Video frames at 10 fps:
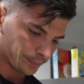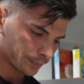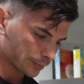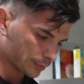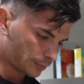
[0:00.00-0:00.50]

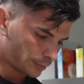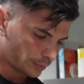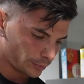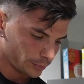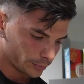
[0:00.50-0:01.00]

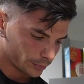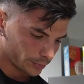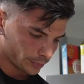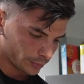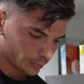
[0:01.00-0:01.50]

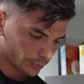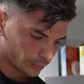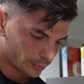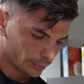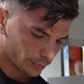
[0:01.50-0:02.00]

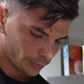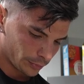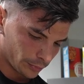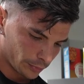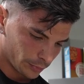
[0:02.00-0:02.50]
(no one is talking)